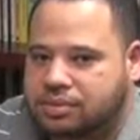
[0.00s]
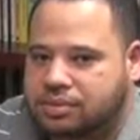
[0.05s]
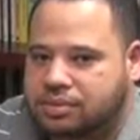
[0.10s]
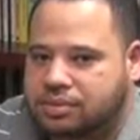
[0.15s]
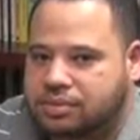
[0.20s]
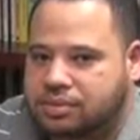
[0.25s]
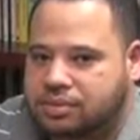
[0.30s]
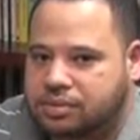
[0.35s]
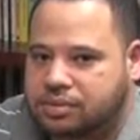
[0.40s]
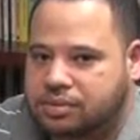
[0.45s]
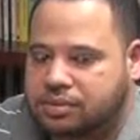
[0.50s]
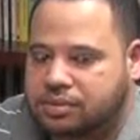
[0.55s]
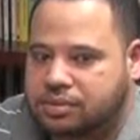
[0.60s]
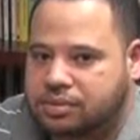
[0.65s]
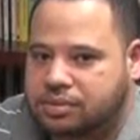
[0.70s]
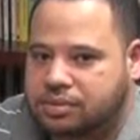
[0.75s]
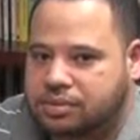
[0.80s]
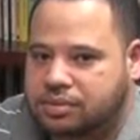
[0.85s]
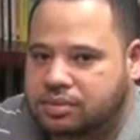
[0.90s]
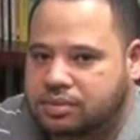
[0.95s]

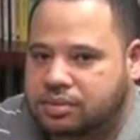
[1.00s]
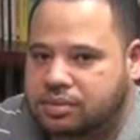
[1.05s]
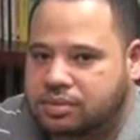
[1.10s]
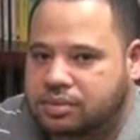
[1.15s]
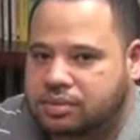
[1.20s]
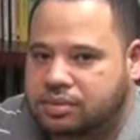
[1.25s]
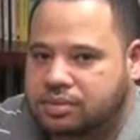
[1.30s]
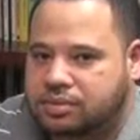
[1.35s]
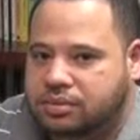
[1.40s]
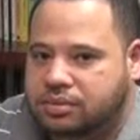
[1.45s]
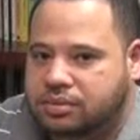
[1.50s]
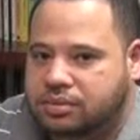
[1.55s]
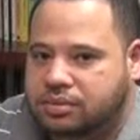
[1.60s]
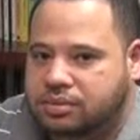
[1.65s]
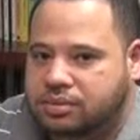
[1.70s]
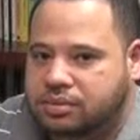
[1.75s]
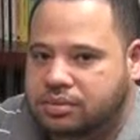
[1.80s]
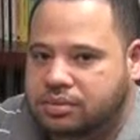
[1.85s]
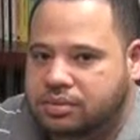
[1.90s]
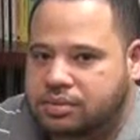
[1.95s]

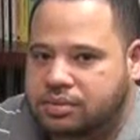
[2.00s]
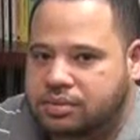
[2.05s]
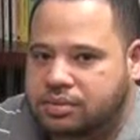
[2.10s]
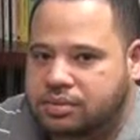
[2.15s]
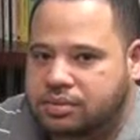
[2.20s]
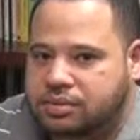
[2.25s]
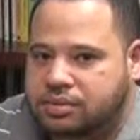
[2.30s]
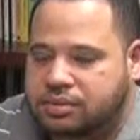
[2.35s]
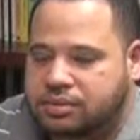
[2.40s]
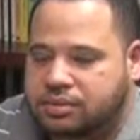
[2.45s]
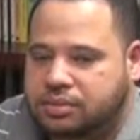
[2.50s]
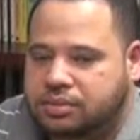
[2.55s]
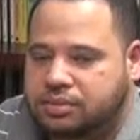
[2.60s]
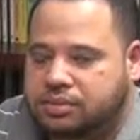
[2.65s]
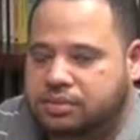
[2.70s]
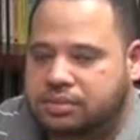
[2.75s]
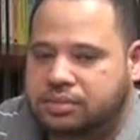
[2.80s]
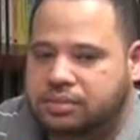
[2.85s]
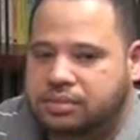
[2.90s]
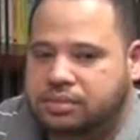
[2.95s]

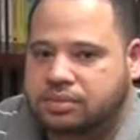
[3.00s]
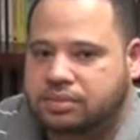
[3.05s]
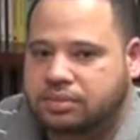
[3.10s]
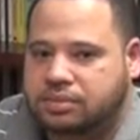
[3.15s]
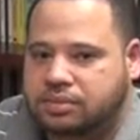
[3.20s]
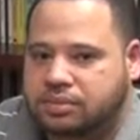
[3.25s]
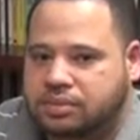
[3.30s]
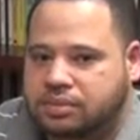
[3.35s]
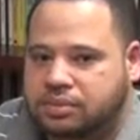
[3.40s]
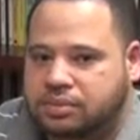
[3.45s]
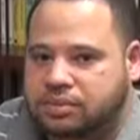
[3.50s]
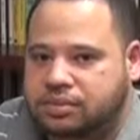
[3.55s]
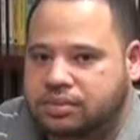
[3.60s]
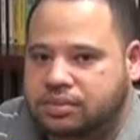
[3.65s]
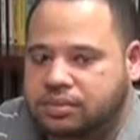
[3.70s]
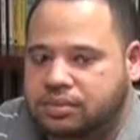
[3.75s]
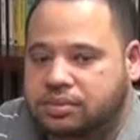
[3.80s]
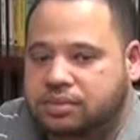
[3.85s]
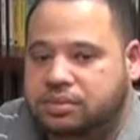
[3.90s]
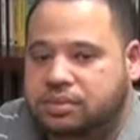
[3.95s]

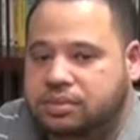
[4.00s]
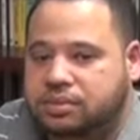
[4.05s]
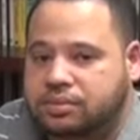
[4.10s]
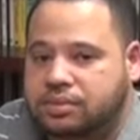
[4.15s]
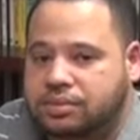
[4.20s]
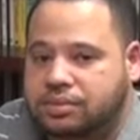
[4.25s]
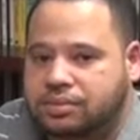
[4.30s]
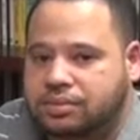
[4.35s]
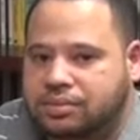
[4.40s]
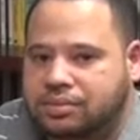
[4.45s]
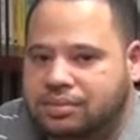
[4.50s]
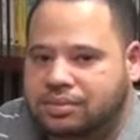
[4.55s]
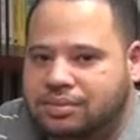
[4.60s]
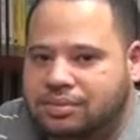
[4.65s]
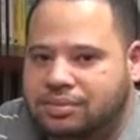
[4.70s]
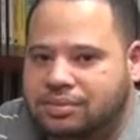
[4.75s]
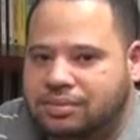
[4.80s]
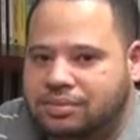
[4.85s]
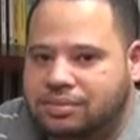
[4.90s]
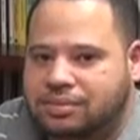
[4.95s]

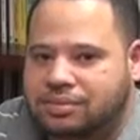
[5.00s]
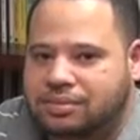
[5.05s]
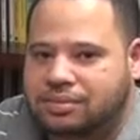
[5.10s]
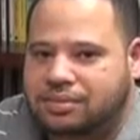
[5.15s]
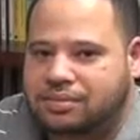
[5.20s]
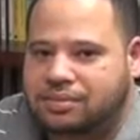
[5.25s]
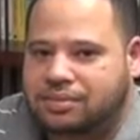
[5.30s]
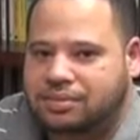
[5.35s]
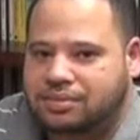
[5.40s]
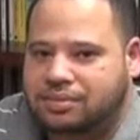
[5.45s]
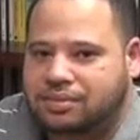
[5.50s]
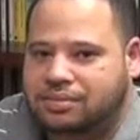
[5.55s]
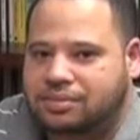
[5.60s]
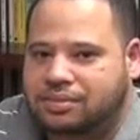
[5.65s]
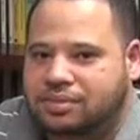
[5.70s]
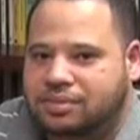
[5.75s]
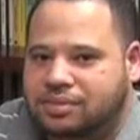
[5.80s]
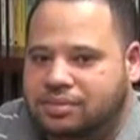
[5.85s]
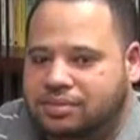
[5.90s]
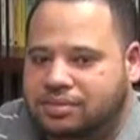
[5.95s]

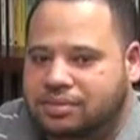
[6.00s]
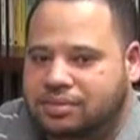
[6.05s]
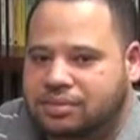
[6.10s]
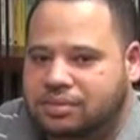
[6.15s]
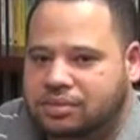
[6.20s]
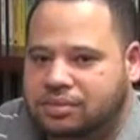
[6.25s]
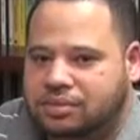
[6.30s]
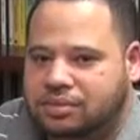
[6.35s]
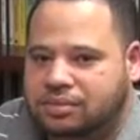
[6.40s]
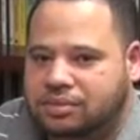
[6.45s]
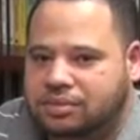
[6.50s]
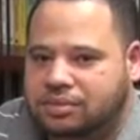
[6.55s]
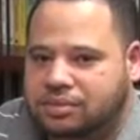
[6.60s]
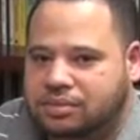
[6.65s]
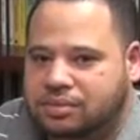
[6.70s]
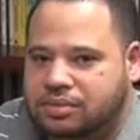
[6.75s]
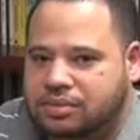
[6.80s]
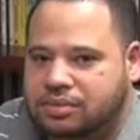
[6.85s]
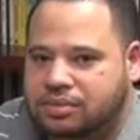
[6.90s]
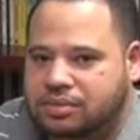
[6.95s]

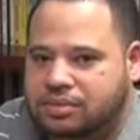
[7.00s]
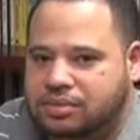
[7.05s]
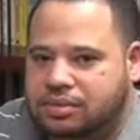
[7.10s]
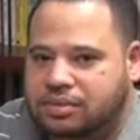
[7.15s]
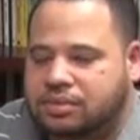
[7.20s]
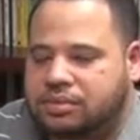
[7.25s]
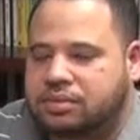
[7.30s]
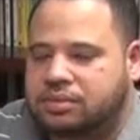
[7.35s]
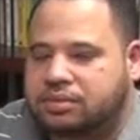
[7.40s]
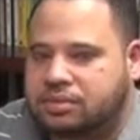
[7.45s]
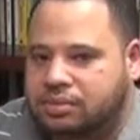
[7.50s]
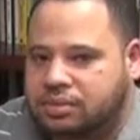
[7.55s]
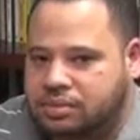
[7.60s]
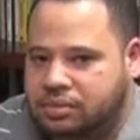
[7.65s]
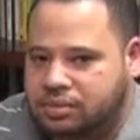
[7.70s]
[no speech]